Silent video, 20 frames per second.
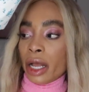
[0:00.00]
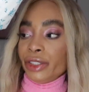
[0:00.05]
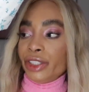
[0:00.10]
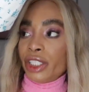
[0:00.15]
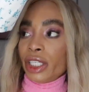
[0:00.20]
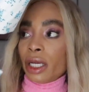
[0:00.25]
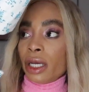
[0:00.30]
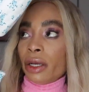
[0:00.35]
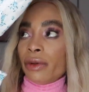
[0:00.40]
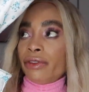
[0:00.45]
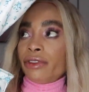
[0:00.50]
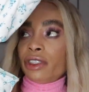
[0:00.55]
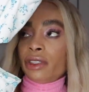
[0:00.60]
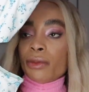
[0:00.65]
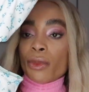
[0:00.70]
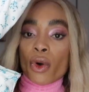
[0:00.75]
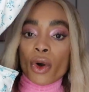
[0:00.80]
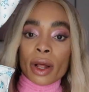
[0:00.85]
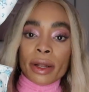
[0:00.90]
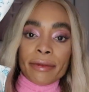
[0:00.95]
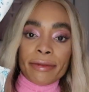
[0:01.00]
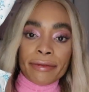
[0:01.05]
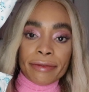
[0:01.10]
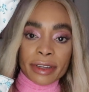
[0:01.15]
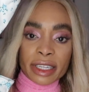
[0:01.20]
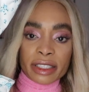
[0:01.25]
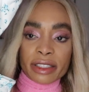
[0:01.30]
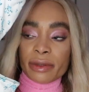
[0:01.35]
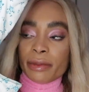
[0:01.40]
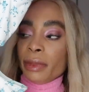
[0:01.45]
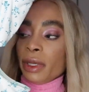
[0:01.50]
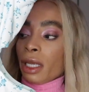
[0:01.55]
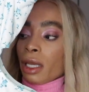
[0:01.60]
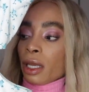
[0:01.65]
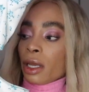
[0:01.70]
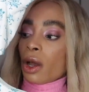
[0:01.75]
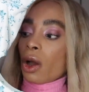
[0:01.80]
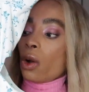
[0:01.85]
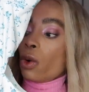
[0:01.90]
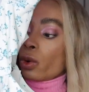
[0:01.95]
The small fits
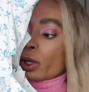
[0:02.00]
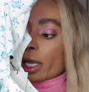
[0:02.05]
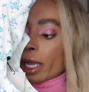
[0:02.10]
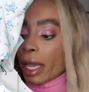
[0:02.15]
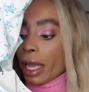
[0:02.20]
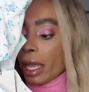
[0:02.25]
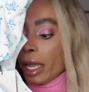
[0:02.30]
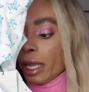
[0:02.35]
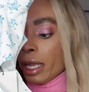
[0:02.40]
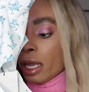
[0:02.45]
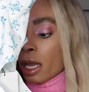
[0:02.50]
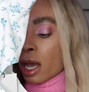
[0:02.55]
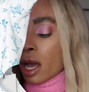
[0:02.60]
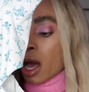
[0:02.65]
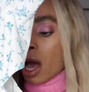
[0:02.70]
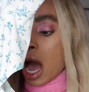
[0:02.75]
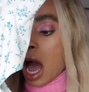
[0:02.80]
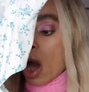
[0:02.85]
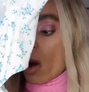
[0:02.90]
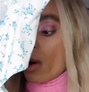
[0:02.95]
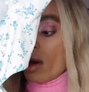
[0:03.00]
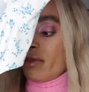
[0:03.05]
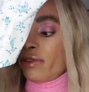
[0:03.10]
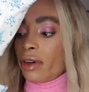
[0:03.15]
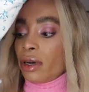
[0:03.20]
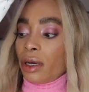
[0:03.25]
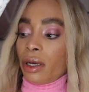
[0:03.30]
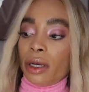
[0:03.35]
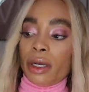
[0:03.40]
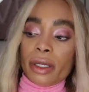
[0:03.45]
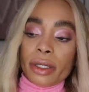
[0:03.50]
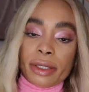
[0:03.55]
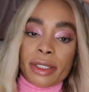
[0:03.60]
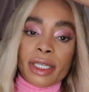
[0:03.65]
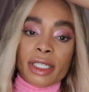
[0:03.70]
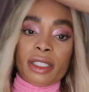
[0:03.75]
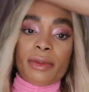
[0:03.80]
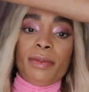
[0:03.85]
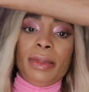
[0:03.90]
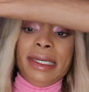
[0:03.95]
me okay, however
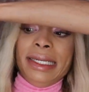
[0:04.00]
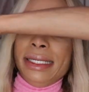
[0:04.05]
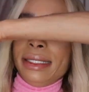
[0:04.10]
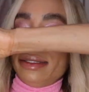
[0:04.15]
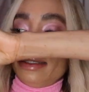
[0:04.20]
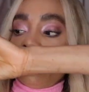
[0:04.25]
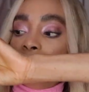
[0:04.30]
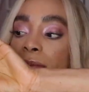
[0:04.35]
this pleat,